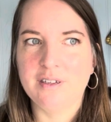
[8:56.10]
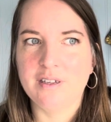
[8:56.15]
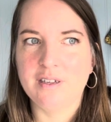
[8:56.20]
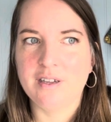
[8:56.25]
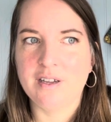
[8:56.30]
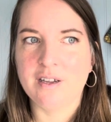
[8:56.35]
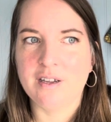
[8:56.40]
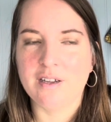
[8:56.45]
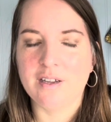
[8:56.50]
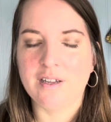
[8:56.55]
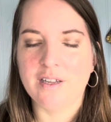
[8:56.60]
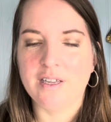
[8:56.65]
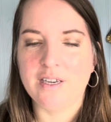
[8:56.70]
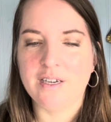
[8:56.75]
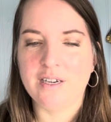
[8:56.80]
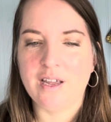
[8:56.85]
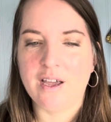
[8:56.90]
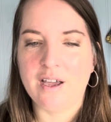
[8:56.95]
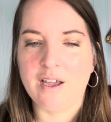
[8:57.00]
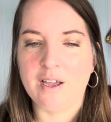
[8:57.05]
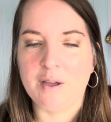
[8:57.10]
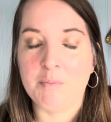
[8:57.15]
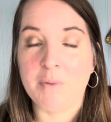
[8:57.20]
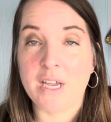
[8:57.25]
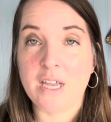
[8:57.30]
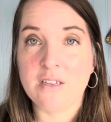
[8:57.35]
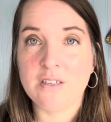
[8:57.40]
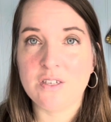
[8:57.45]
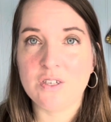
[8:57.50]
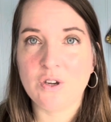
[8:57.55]
on my
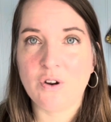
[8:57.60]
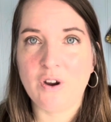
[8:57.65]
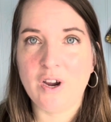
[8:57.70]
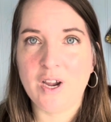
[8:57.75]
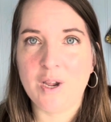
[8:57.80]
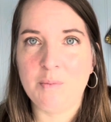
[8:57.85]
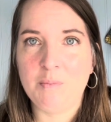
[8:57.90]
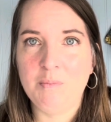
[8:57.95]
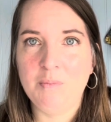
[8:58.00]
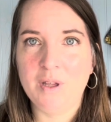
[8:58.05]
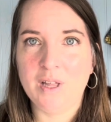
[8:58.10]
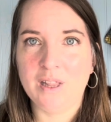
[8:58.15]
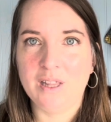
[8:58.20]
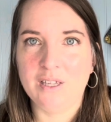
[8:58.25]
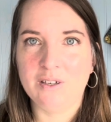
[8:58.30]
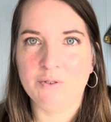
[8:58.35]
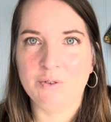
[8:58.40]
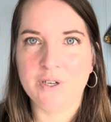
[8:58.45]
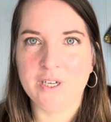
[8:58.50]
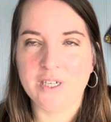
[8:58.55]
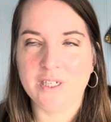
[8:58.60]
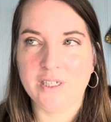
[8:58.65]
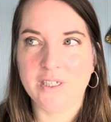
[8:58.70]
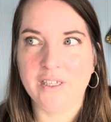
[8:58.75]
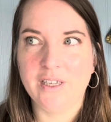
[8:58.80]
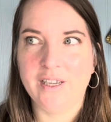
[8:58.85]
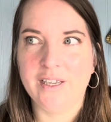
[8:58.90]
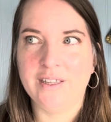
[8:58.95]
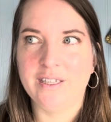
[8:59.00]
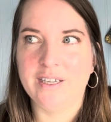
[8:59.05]
Instagram, a little reel,
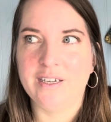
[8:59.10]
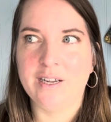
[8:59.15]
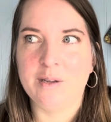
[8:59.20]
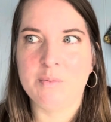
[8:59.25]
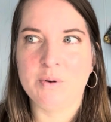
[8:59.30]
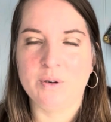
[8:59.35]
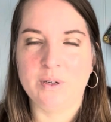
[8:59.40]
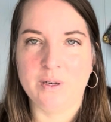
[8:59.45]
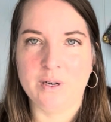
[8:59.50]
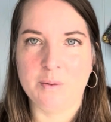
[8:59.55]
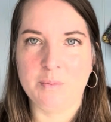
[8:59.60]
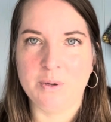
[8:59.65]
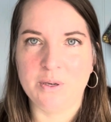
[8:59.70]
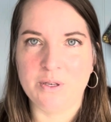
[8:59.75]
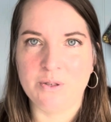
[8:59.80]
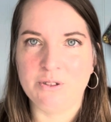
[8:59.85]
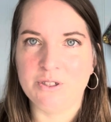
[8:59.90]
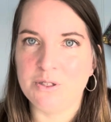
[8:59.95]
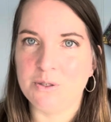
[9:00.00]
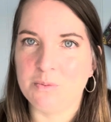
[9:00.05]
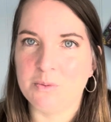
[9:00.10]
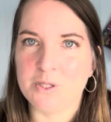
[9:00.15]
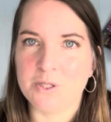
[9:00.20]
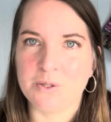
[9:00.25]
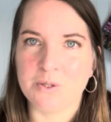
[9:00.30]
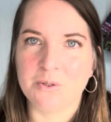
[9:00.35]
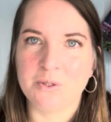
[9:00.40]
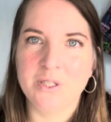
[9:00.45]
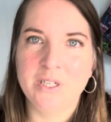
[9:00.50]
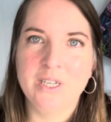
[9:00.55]
and then I put it up on YouTube
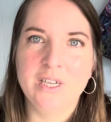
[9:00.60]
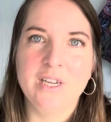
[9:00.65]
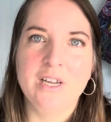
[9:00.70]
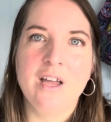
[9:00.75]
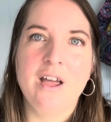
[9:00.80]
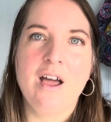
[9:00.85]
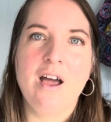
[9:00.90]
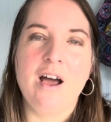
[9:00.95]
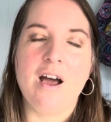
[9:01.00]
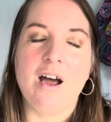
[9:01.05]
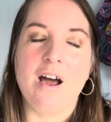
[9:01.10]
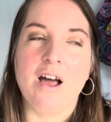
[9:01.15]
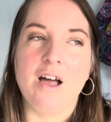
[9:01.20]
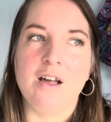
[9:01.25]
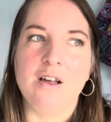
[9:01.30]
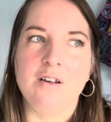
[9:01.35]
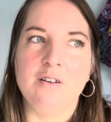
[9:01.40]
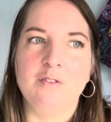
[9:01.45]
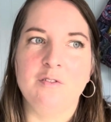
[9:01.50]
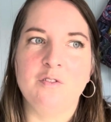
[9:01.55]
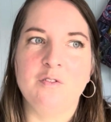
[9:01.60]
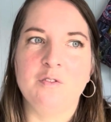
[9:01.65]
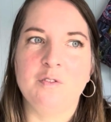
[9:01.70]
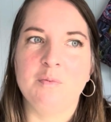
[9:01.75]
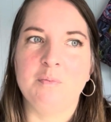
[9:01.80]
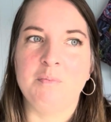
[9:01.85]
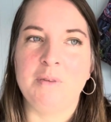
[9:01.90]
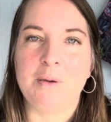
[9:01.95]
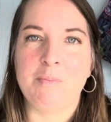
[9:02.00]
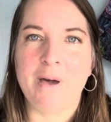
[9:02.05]
too, of
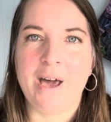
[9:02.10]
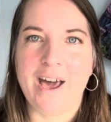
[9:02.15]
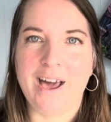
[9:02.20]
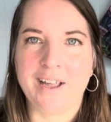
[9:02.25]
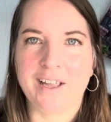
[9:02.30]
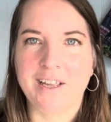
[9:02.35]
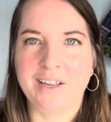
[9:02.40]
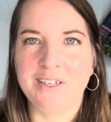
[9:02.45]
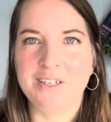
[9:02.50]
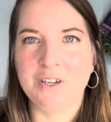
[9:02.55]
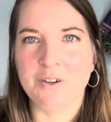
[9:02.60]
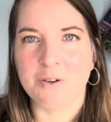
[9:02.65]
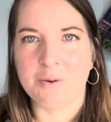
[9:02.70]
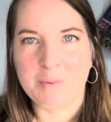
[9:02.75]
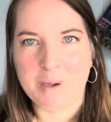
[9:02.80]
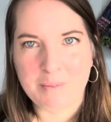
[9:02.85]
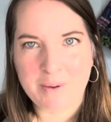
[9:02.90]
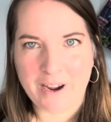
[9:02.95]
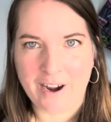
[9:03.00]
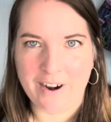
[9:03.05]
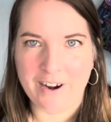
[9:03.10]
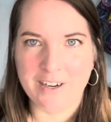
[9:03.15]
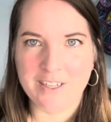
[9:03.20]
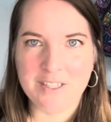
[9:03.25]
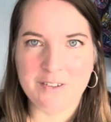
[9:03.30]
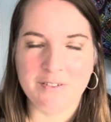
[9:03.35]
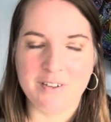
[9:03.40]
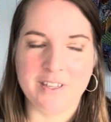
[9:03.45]
me packing to go to my parents for